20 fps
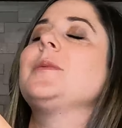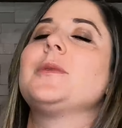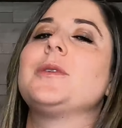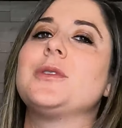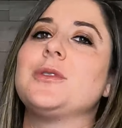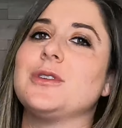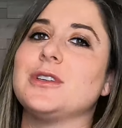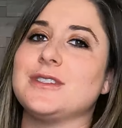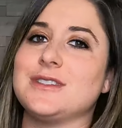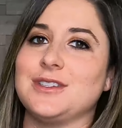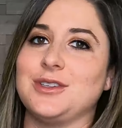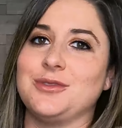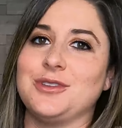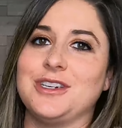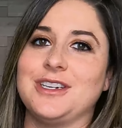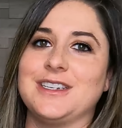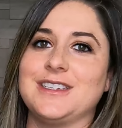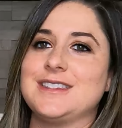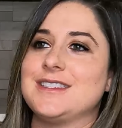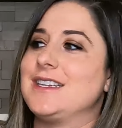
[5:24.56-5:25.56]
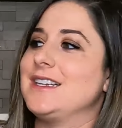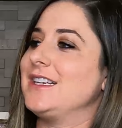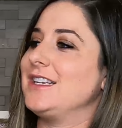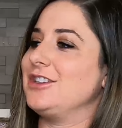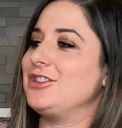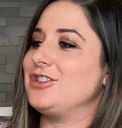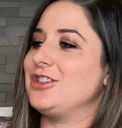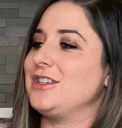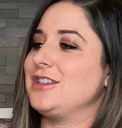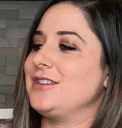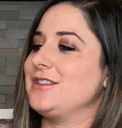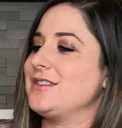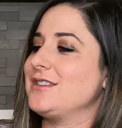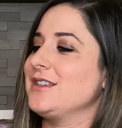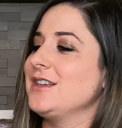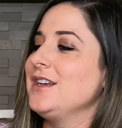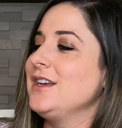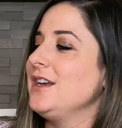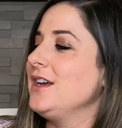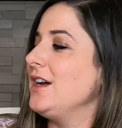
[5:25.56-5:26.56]
people who are still wearing skinny
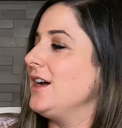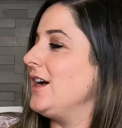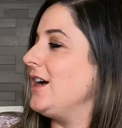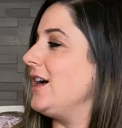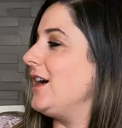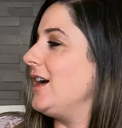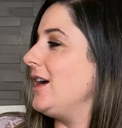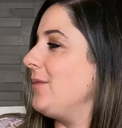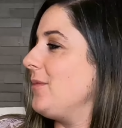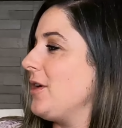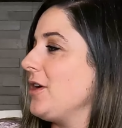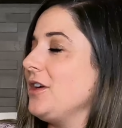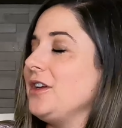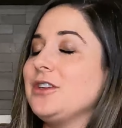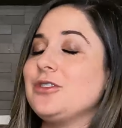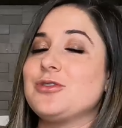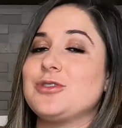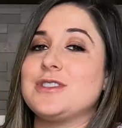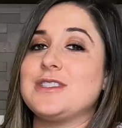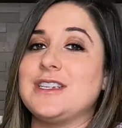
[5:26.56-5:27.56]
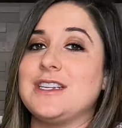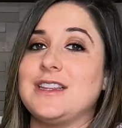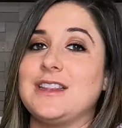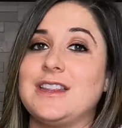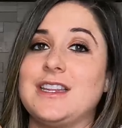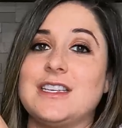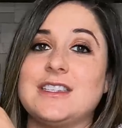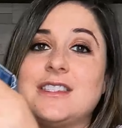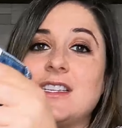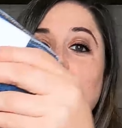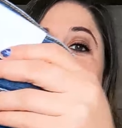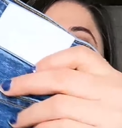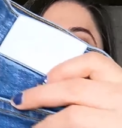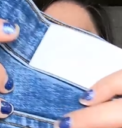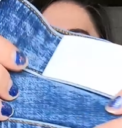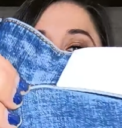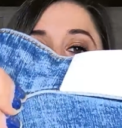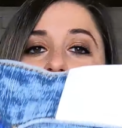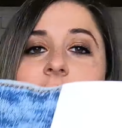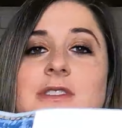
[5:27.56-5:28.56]
jeans um, are interested in this. And
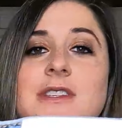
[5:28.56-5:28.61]
like, it's